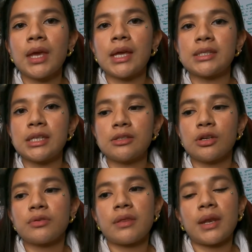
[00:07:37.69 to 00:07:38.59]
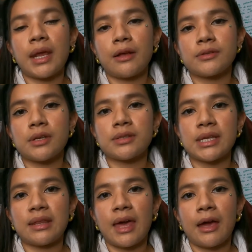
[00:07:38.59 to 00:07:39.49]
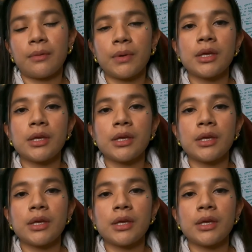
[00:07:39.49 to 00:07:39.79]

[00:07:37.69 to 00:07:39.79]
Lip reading: It's easier than the nails, I'll say that.